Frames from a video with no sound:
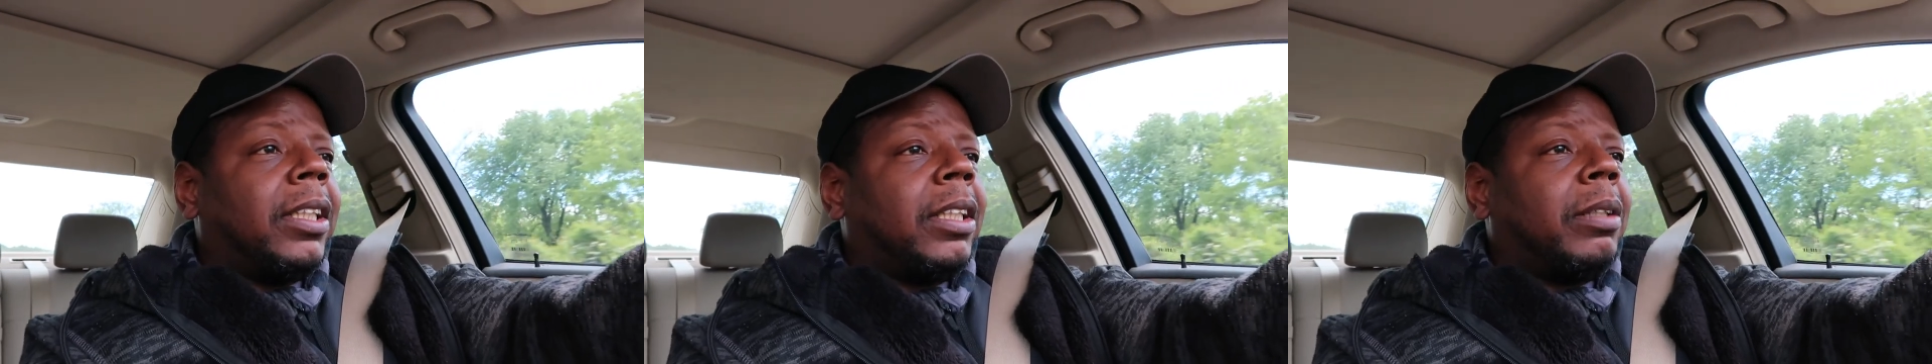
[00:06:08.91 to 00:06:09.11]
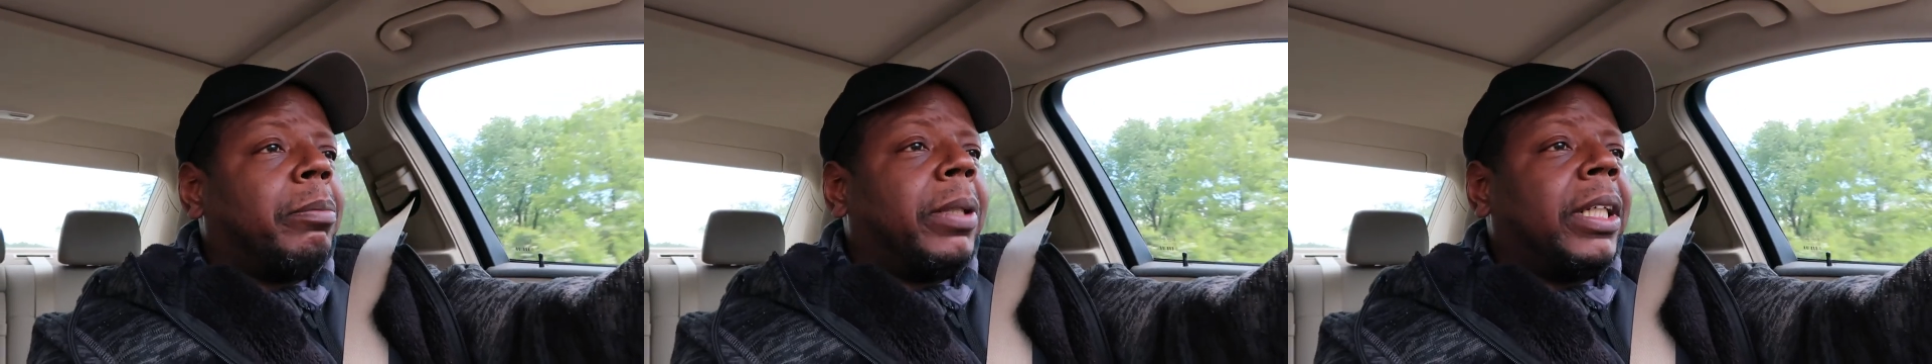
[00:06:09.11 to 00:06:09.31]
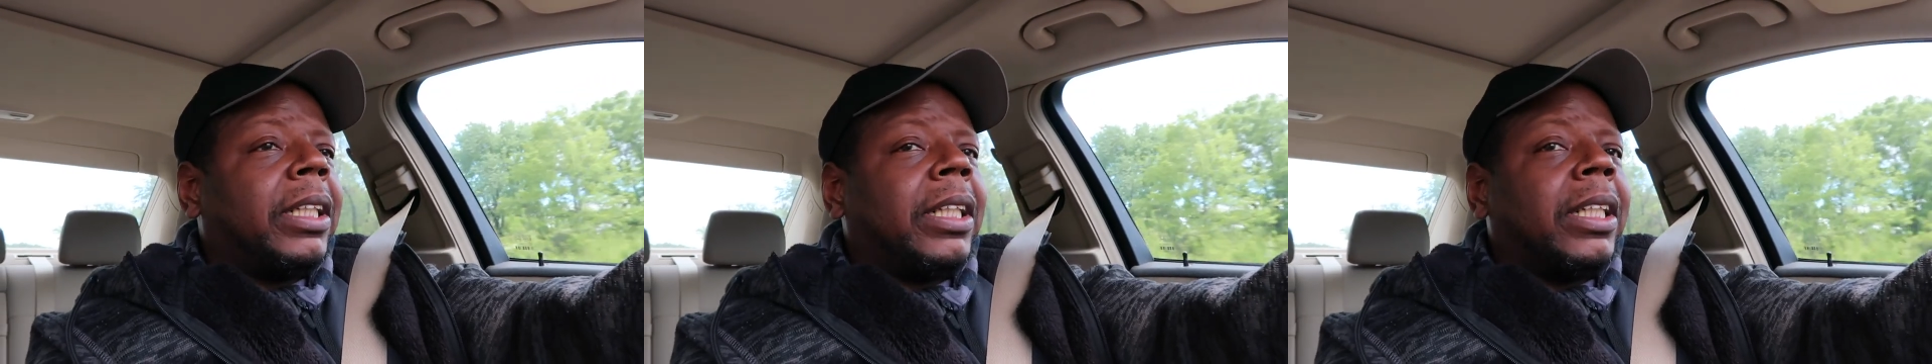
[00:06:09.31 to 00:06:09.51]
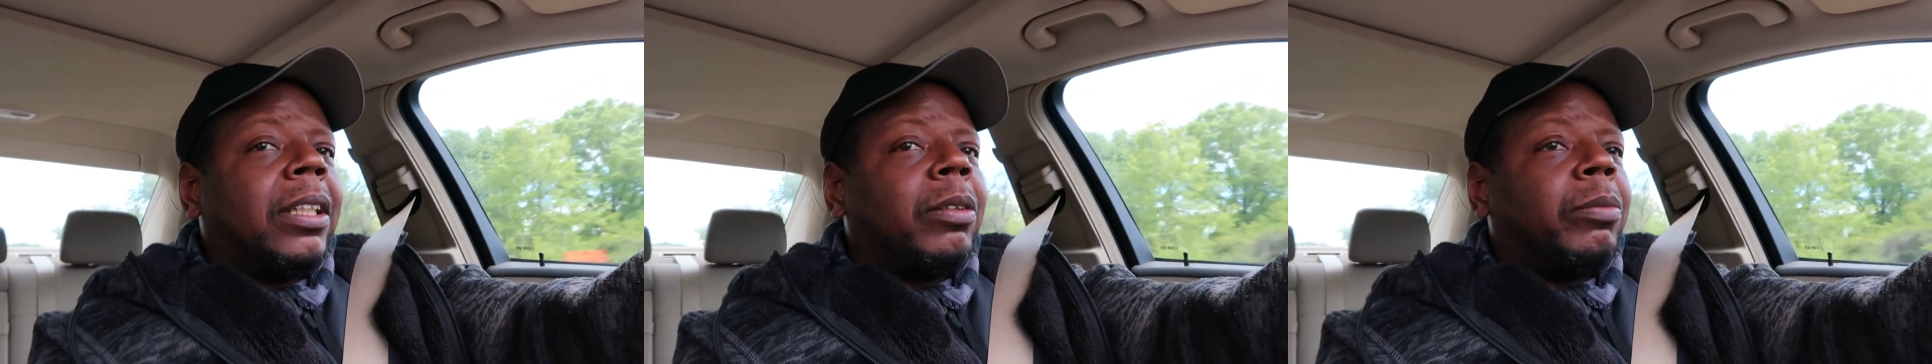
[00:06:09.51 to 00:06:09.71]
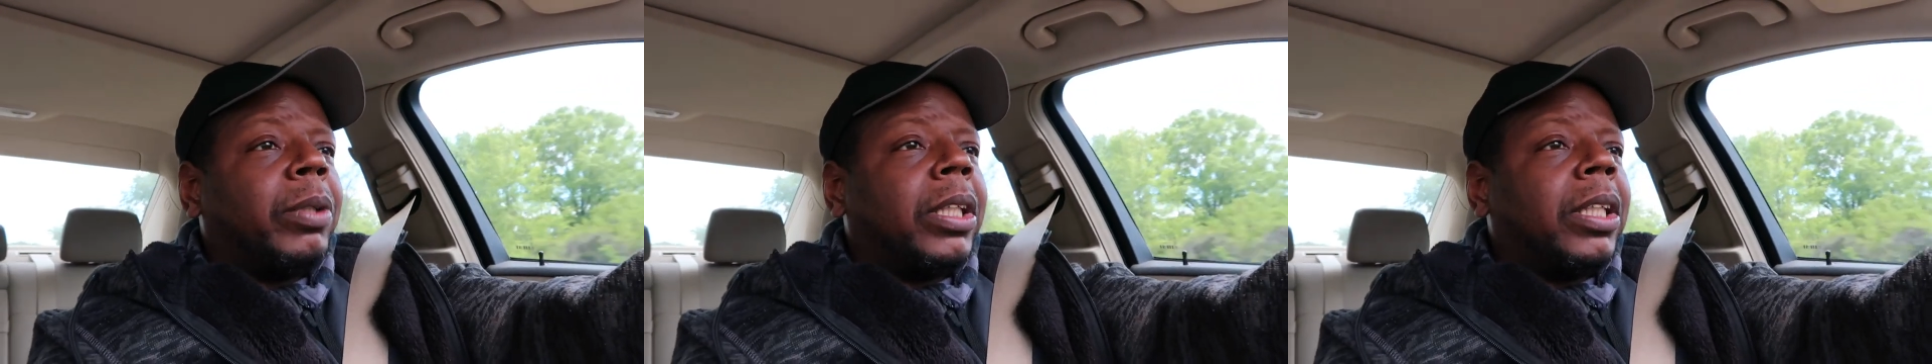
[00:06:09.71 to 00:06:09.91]
the big
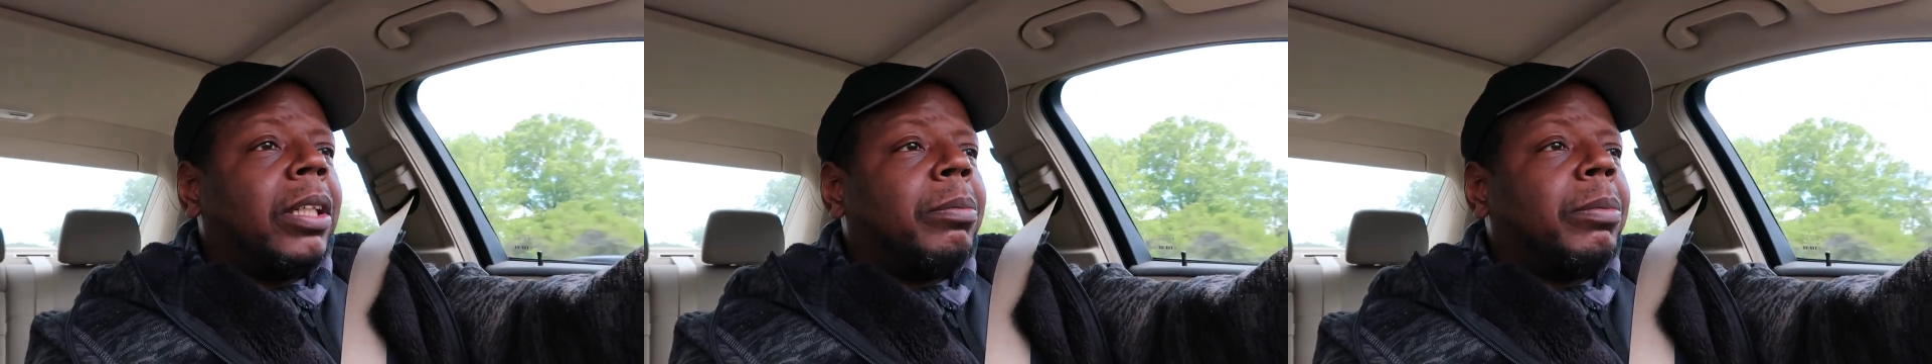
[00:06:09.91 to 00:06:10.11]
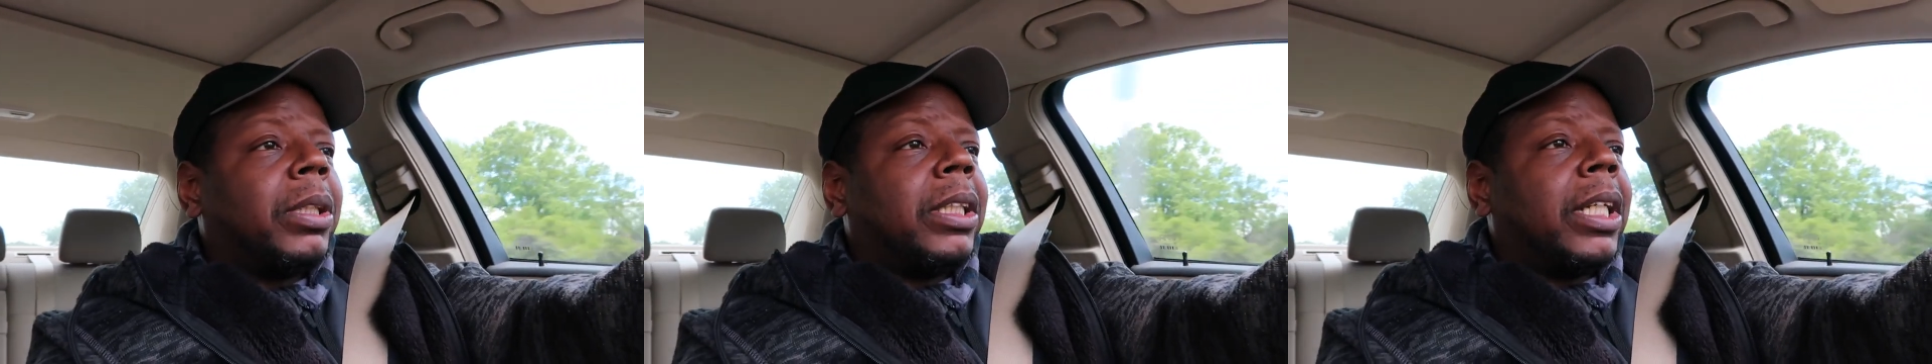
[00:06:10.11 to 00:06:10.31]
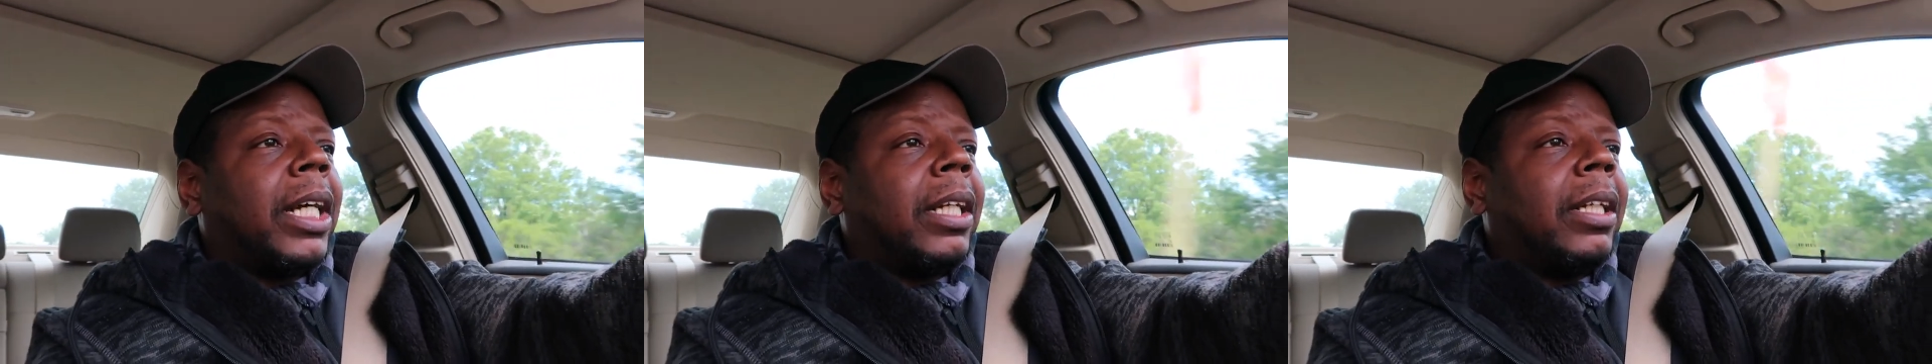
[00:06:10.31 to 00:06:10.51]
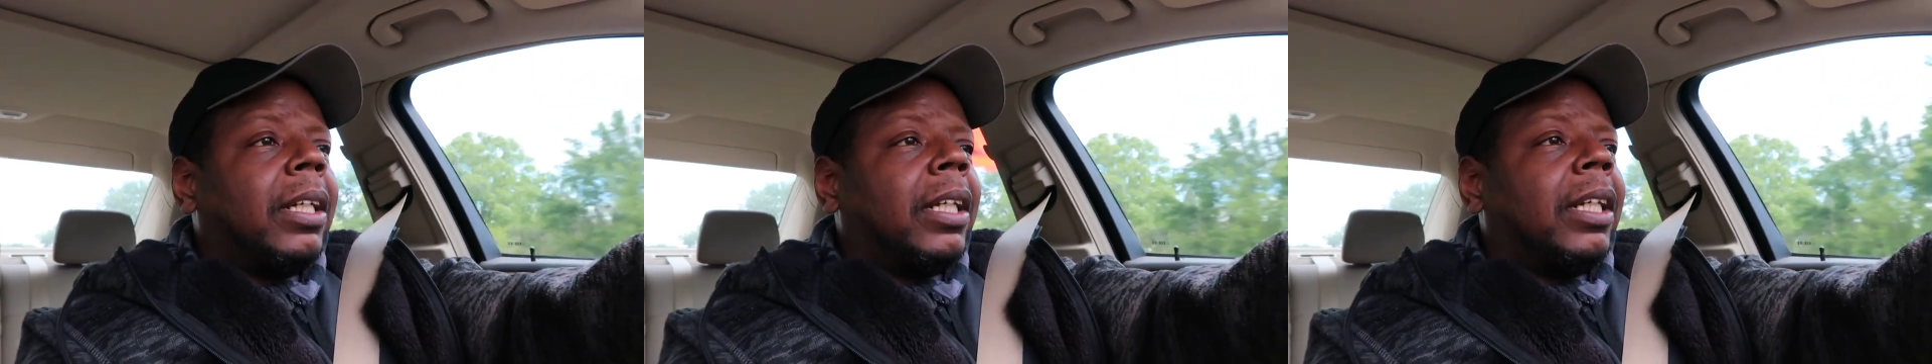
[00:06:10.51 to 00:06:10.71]
deal with them is that